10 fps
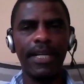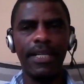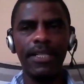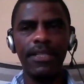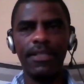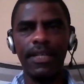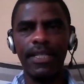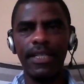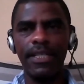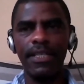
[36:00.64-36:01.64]
panelists,
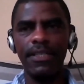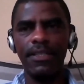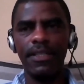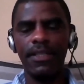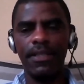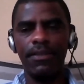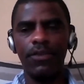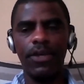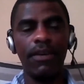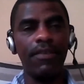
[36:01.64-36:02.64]
attendees,
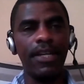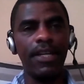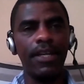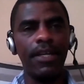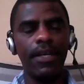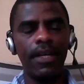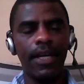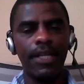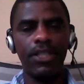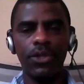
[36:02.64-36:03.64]
if you have any
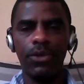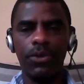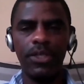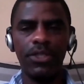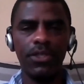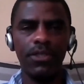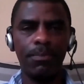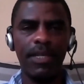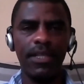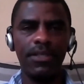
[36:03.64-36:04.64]
additional questions,
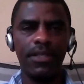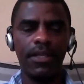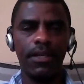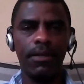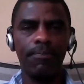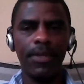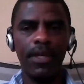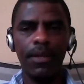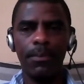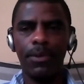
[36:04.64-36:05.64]
please
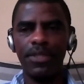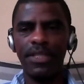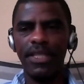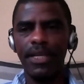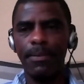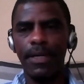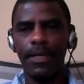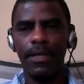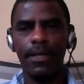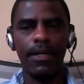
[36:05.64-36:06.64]
post them
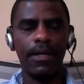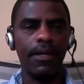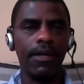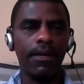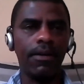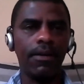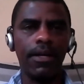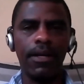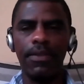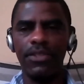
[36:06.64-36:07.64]
at
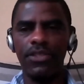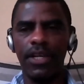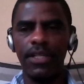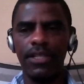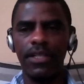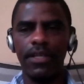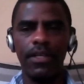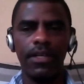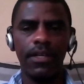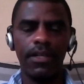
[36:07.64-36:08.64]
the chat
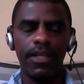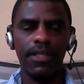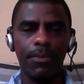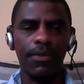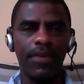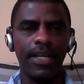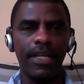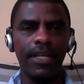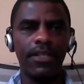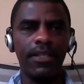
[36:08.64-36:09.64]
that's
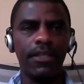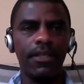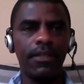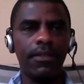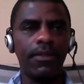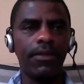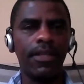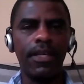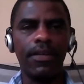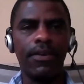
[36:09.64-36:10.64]
provided
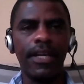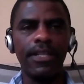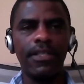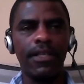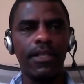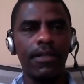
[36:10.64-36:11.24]
on the right